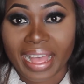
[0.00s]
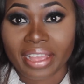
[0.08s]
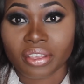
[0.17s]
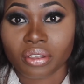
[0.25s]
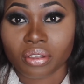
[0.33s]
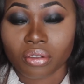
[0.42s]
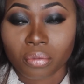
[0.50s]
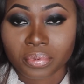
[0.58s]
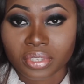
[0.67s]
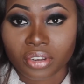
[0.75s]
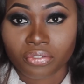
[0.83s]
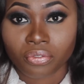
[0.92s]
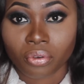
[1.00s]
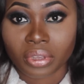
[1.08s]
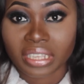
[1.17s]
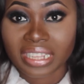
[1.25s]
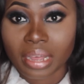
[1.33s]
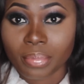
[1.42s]
I opted for
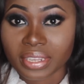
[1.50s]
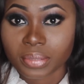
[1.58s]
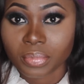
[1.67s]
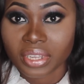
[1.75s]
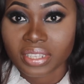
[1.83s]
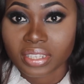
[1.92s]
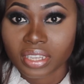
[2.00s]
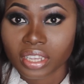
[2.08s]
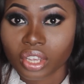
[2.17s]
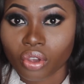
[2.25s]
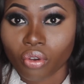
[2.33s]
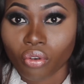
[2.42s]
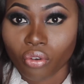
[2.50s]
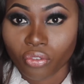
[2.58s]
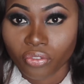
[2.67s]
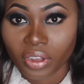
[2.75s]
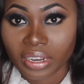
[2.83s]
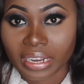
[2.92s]
either basmati or
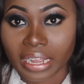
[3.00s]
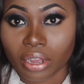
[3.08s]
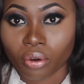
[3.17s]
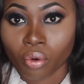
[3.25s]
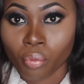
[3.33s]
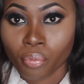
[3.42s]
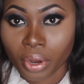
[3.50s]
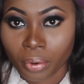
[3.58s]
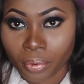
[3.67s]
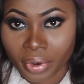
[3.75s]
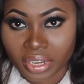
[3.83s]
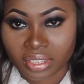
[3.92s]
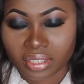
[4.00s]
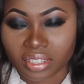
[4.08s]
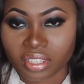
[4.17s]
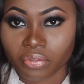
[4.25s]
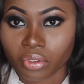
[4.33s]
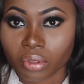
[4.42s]
fada or brown rice.
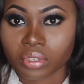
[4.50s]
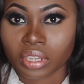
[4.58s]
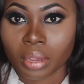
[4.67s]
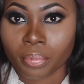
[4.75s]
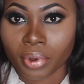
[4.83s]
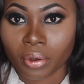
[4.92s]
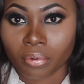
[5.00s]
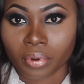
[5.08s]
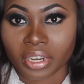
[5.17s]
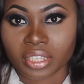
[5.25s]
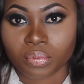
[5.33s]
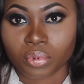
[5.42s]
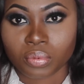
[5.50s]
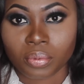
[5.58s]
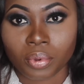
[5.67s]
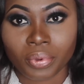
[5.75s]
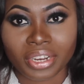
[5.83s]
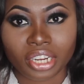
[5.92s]
It's difficult to get brown rice, but
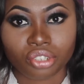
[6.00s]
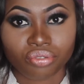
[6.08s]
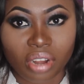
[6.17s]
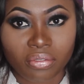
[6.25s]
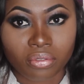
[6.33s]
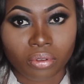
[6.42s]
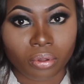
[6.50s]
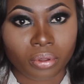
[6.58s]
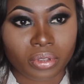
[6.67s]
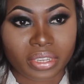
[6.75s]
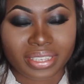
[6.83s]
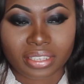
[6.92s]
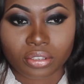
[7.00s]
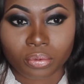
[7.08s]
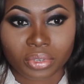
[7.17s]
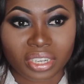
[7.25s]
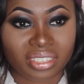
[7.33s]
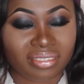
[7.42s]
maybe when I travel or I see
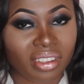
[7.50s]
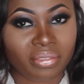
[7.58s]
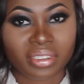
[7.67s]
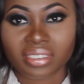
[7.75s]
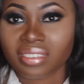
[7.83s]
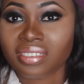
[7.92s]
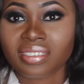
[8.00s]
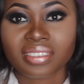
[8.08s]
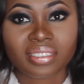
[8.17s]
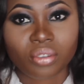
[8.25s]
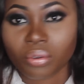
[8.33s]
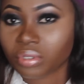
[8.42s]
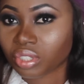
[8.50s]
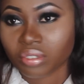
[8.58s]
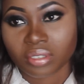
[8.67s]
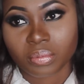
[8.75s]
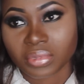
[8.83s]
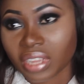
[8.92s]
someone that is traveling, it's
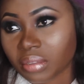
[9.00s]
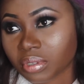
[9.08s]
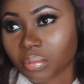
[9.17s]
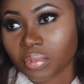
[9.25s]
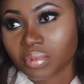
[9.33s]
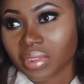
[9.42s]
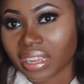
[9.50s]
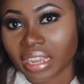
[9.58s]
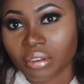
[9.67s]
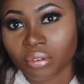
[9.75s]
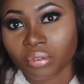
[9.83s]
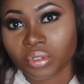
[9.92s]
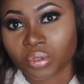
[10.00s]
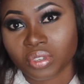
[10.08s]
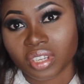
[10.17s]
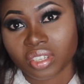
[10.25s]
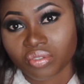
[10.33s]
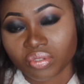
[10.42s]
conscious sometimes. Some people are like, are you not going to
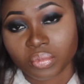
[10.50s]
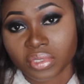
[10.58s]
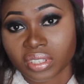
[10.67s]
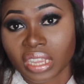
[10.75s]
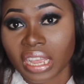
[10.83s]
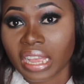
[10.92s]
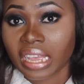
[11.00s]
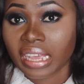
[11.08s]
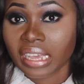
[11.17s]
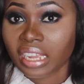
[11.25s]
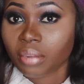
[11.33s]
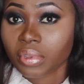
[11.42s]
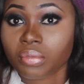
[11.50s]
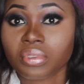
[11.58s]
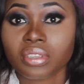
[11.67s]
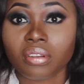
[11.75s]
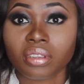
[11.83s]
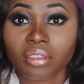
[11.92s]
the extreme? But it depends on
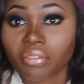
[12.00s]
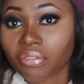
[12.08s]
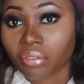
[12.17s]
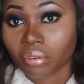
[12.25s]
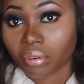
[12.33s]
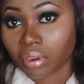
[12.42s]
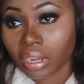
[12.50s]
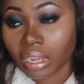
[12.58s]
what you're looking for.